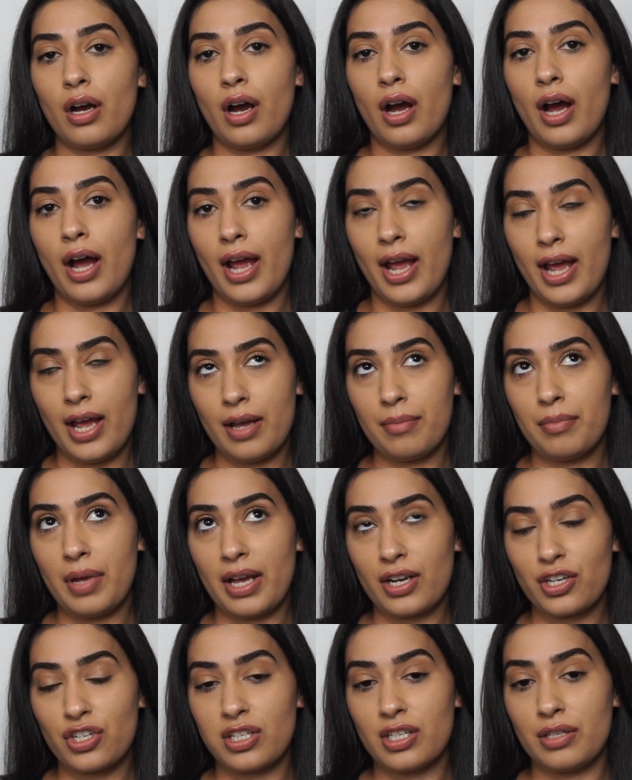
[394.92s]
I am
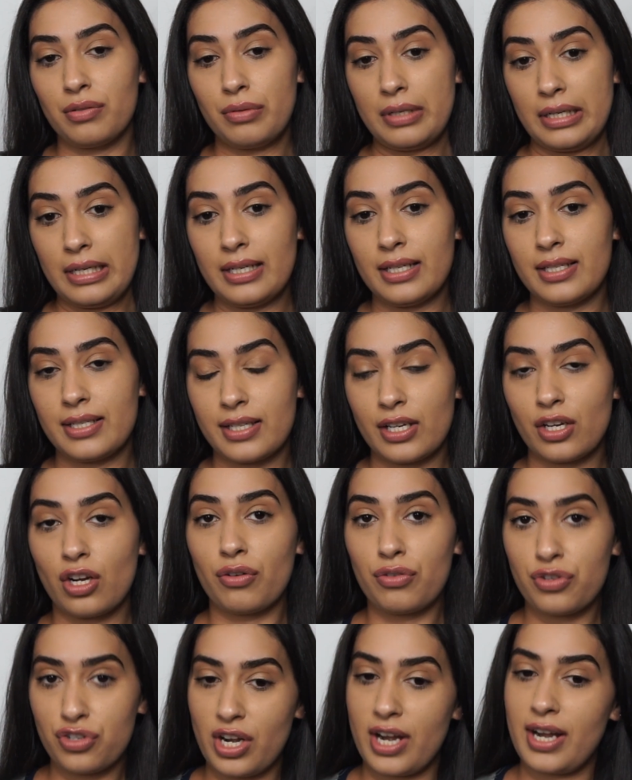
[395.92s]
actually really sick
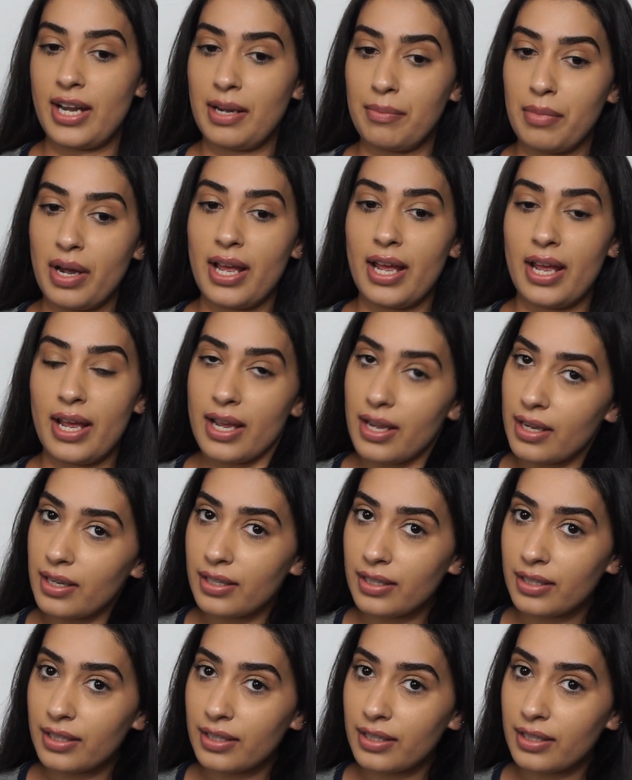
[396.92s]
of straightening my hair.